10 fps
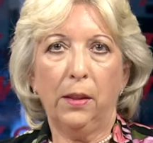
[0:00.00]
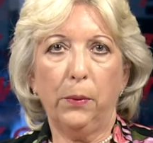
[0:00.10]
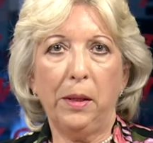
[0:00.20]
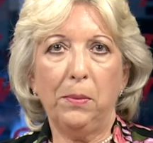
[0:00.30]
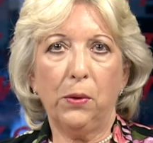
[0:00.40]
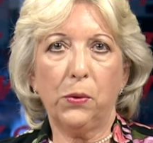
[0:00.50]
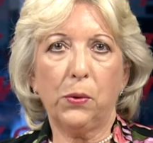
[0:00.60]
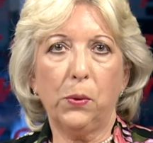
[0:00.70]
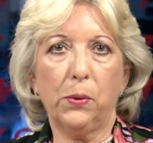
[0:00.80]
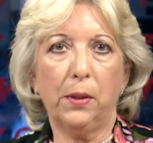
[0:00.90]
Three middle
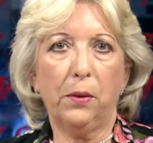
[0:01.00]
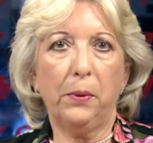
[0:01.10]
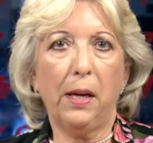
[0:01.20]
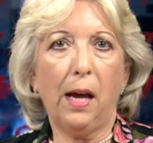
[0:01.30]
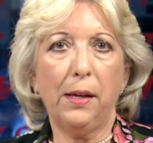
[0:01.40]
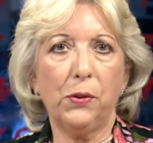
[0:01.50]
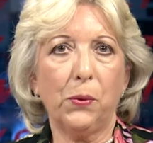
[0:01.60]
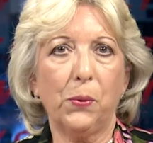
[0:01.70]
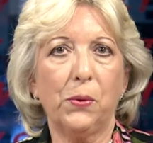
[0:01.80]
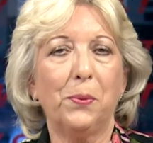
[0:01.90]
schools and three high
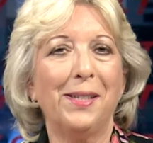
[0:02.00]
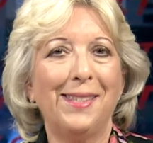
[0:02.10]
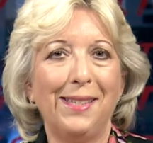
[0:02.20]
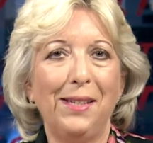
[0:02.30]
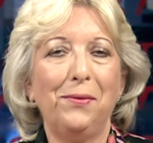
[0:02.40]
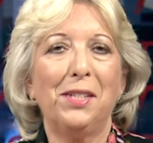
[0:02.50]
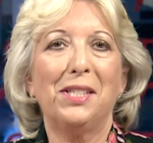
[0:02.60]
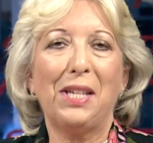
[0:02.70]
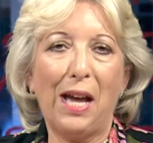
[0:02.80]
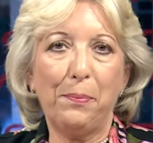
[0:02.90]
schools received
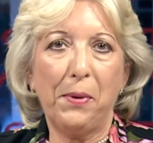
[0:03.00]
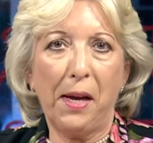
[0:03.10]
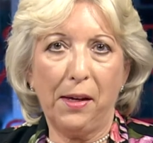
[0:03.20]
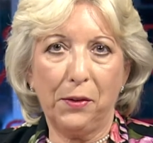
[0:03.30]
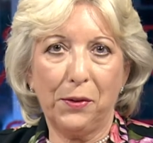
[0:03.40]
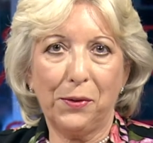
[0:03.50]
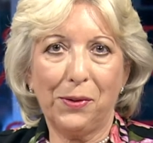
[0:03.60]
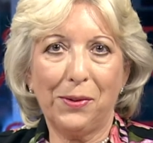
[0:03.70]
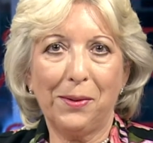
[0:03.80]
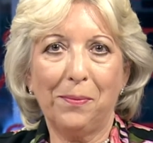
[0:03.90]
top
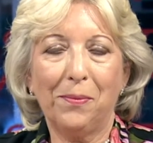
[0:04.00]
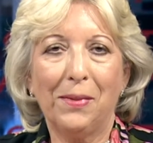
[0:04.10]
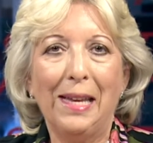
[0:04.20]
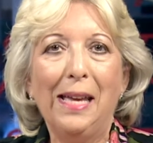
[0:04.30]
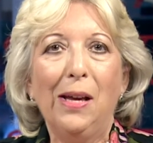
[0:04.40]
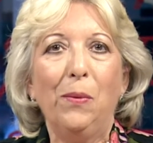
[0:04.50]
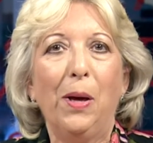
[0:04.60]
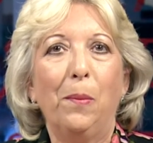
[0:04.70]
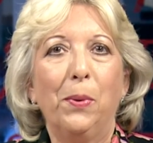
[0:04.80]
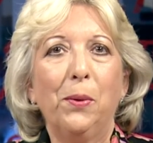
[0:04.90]
honors.
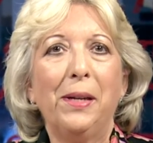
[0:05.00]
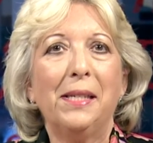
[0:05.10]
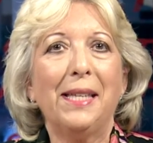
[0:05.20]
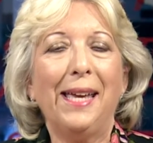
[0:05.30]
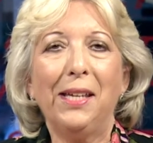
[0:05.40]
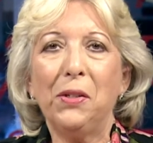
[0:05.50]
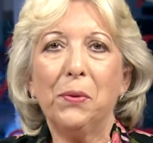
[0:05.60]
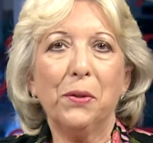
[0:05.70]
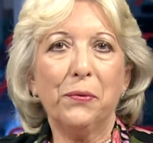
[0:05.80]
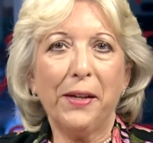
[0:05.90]
Well, Bowie's
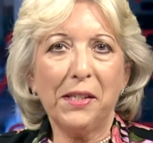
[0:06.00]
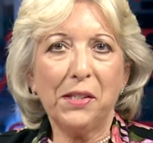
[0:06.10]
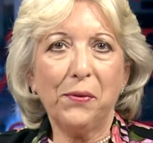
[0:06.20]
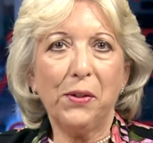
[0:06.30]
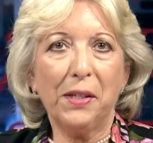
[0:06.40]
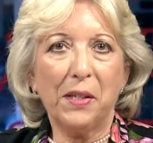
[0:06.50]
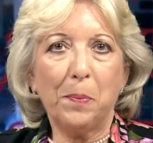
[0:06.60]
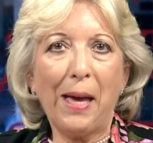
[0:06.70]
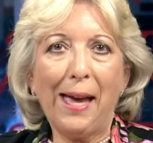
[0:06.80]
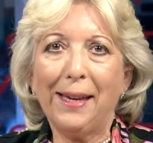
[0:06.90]
annual festival is
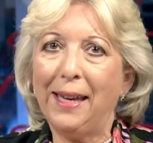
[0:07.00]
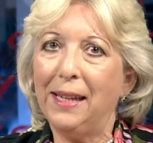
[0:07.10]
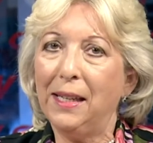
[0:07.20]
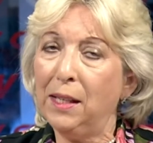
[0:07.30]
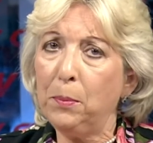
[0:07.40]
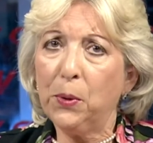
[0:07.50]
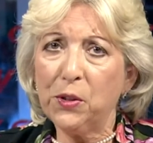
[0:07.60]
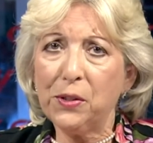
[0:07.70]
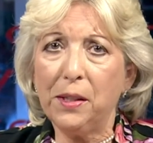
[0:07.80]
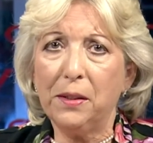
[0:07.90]
back and in person